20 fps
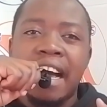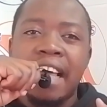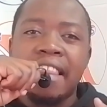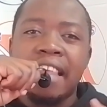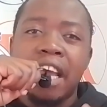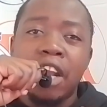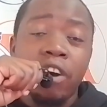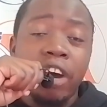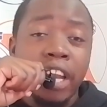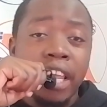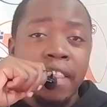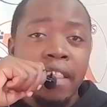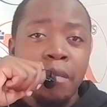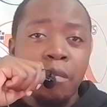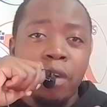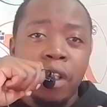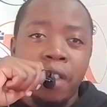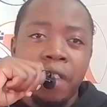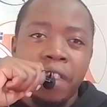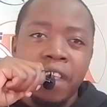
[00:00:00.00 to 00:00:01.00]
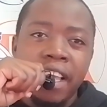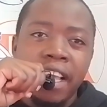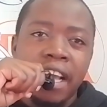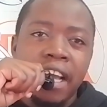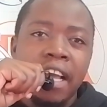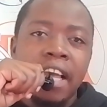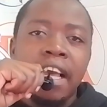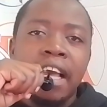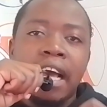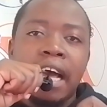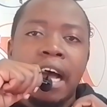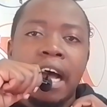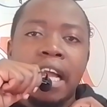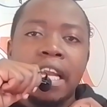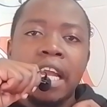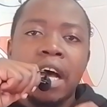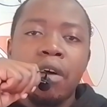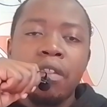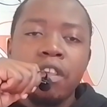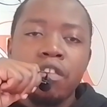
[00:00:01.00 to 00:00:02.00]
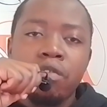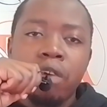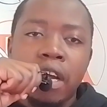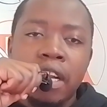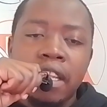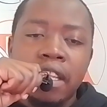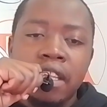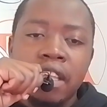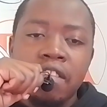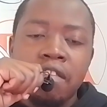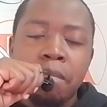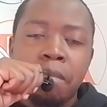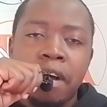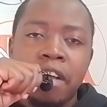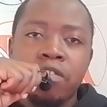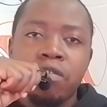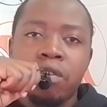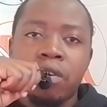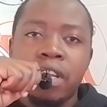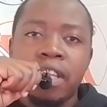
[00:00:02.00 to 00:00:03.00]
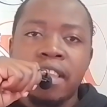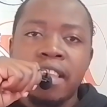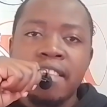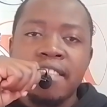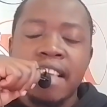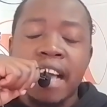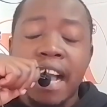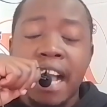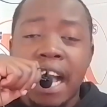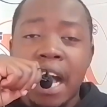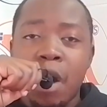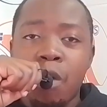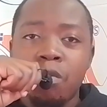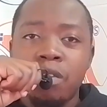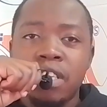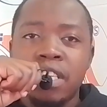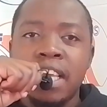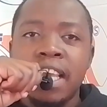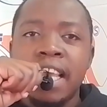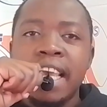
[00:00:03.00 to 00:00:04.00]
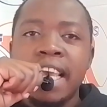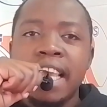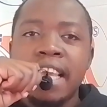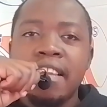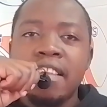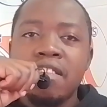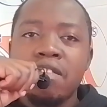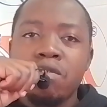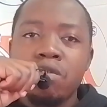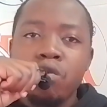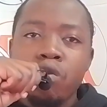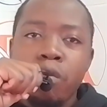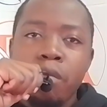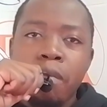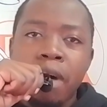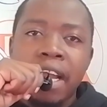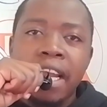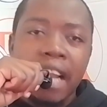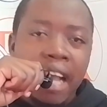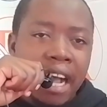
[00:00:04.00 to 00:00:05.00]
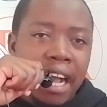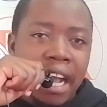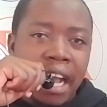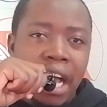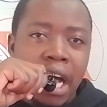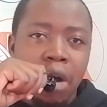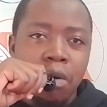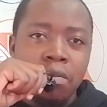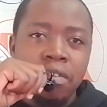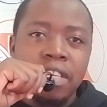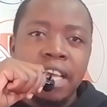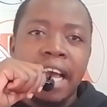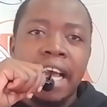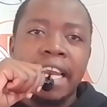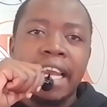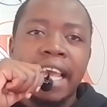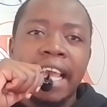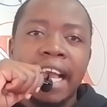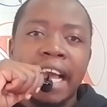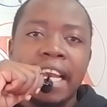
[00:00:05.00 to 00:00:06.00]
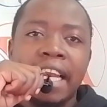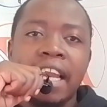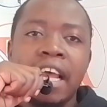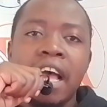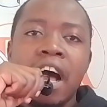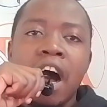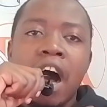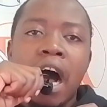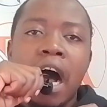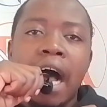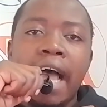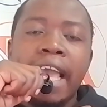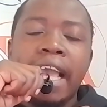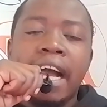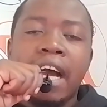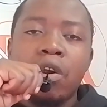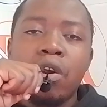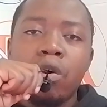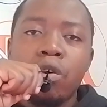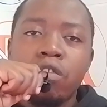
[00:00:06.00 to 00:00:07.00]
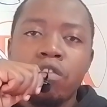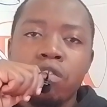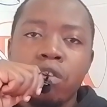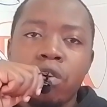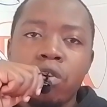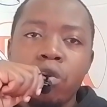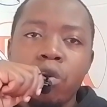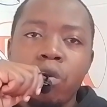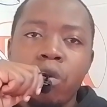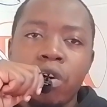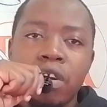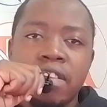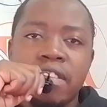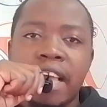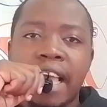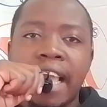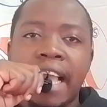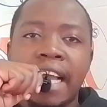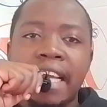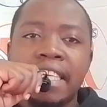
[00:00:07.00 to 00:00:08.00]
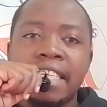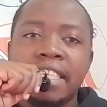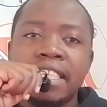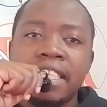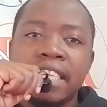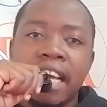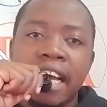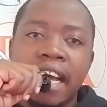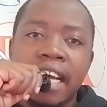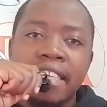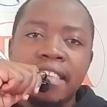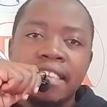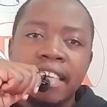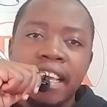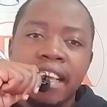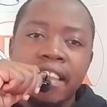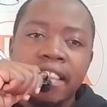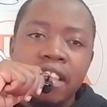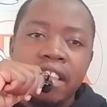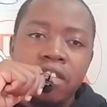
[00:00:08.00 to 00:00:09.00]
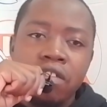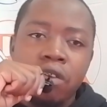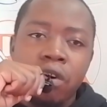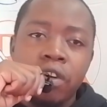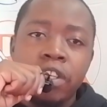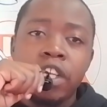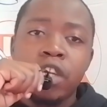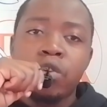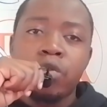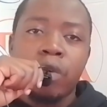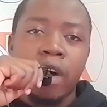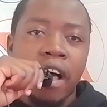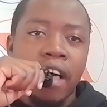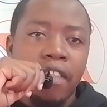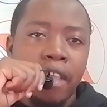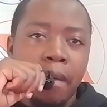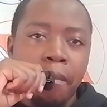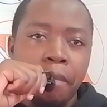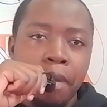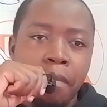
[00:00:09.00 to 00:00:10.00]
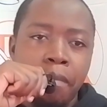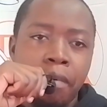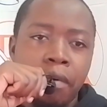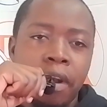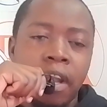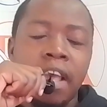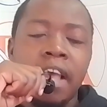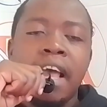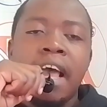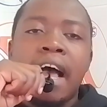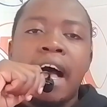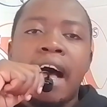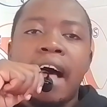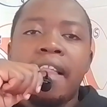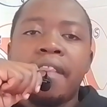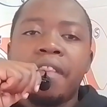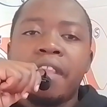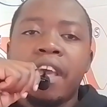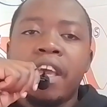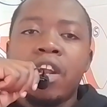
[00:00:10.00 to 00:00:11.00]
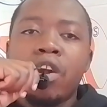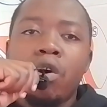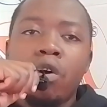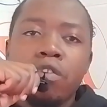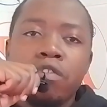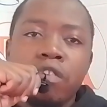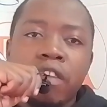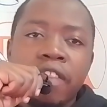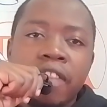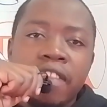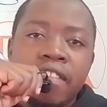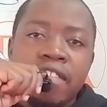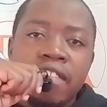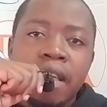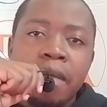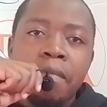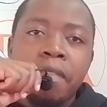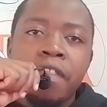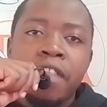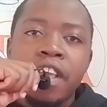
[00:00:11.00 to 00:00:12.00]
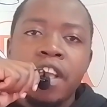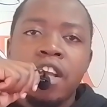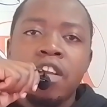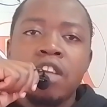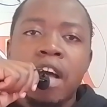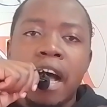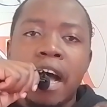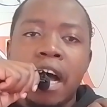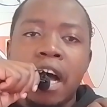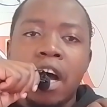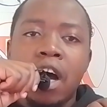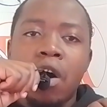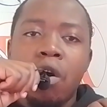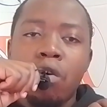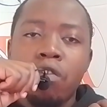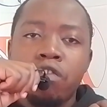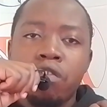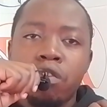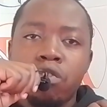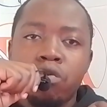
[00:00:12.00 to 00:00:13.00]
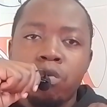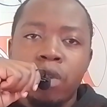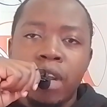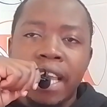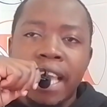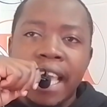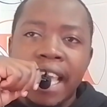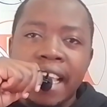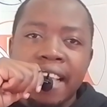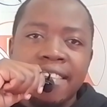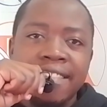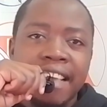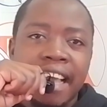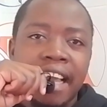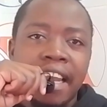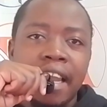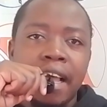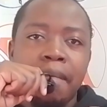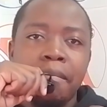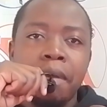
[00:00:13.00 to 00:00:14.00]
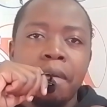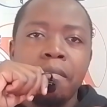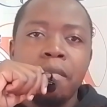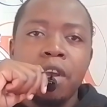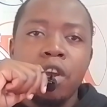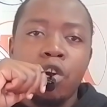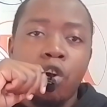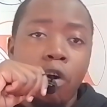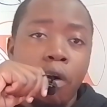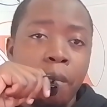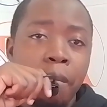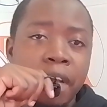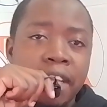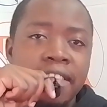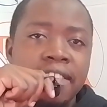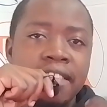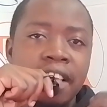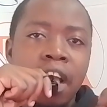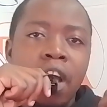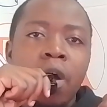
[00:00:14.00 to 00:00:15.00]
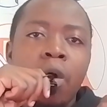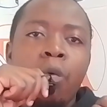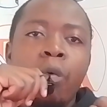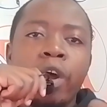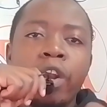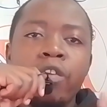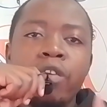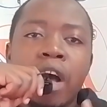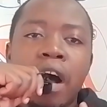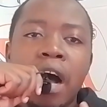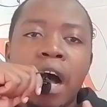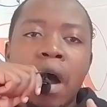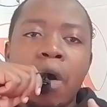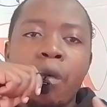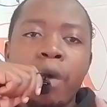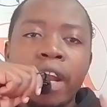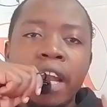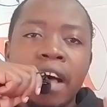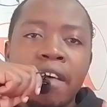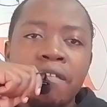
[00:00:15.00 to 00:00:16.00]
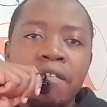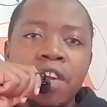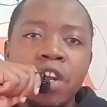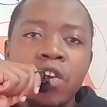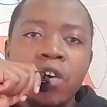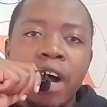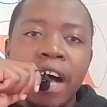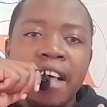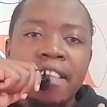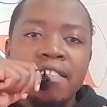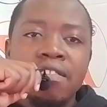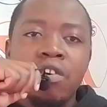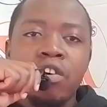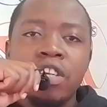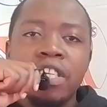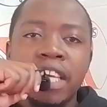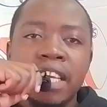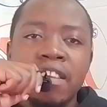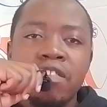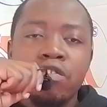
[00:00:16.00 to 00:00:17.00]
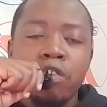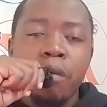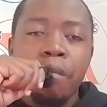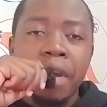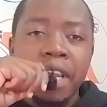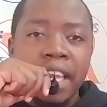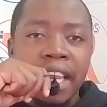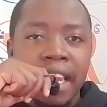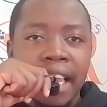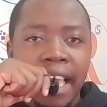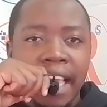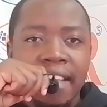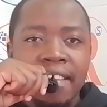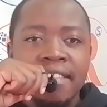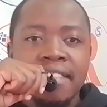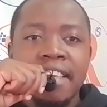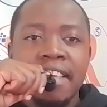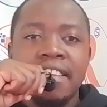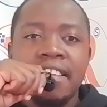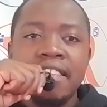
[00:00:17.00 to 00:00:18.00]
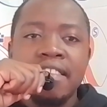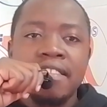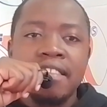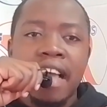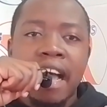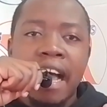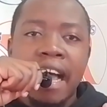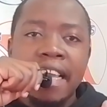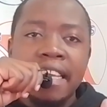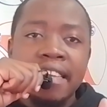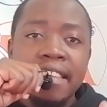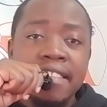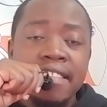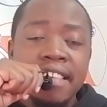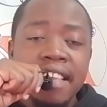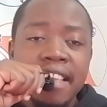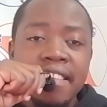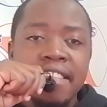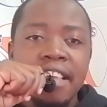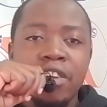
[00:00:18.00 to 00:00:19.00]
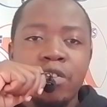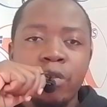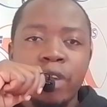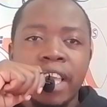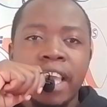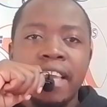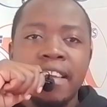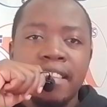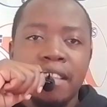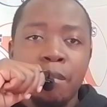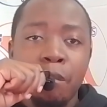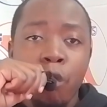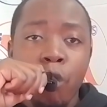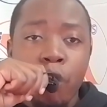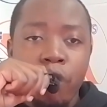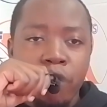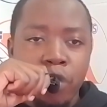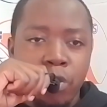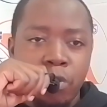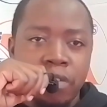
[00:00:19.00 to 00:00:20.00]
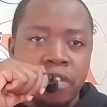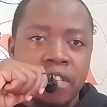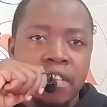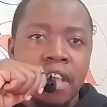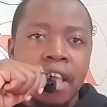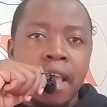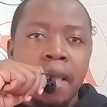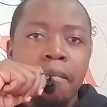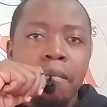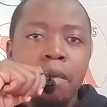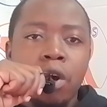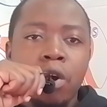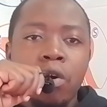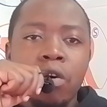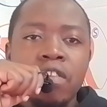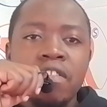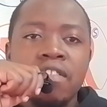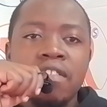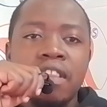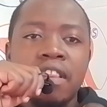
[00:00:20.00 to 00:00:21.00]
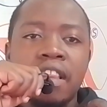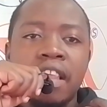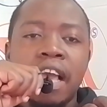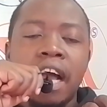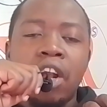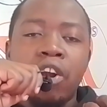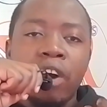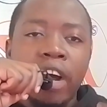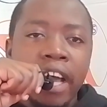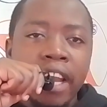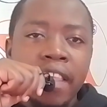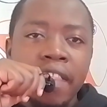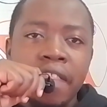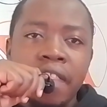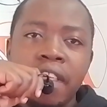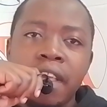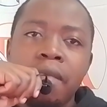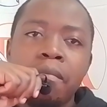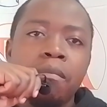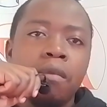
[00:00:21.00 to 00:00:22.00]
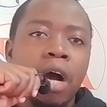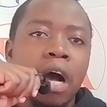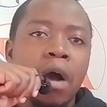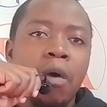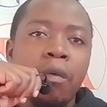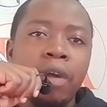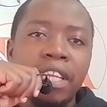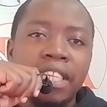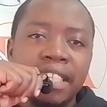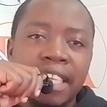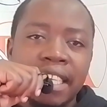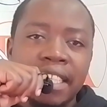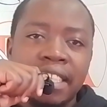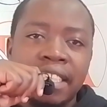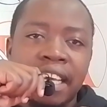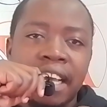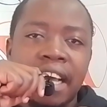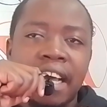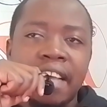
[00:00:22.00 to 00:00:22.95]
the algorithm will think now this account, it is human account, and I can also do what? I can take this content to other people. And then also same thing also to likes and maybe comments. When a video has gotten so many likes, it is easier to get more views, because the algorithm will just